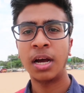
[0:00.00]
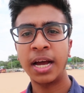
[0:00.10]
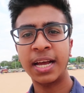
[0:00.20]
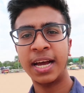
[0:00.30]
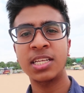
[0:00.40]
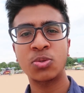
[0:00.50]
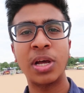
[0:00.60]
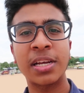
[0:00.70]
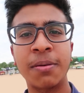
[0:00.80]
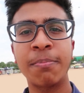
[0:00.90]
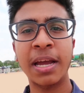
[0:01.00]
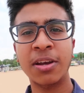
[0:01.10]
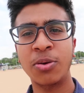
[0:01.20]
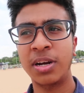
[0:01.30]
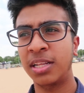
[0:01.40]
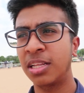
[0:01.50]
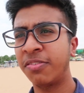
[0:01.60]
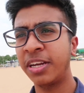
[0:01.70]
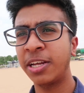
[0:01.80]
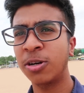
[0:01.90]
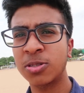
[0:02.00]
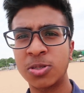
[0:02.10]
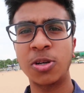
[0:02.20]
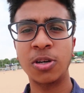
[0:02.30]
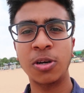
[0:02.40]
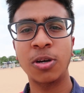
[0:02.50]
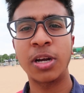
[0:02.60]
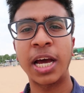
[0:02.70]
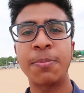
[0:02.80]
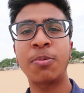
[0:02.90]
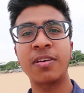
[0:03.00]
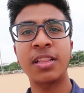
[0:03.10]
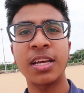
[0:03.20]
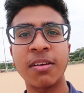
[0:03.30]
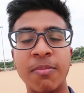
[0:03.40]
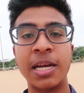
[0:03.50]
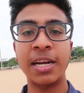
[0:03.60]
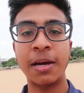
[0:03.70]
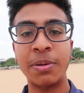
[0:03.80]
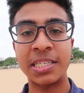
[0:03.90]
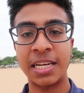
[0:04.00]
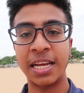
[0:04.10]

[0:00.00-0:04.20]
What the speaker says: Hi guys, welcome back to another video. So, I am Marina Beach.